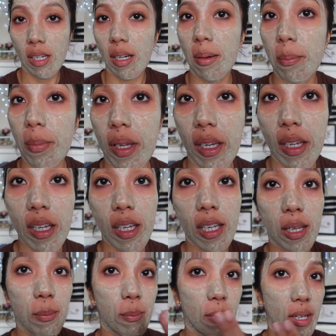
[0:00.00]
a minute
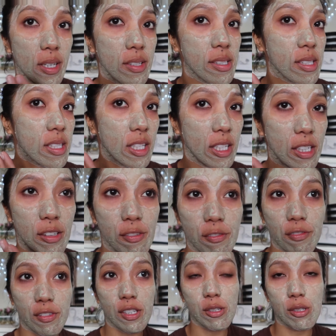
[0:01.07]
and my skin
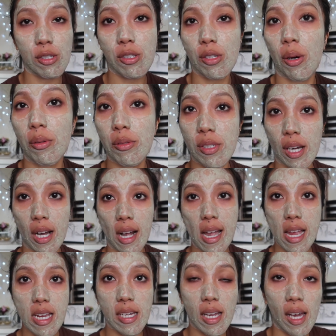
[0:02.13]
feels so
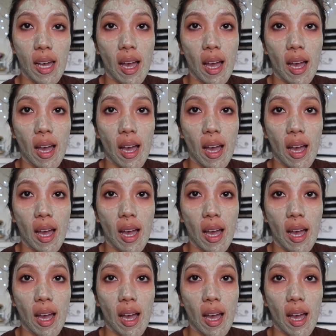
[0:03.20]
tight.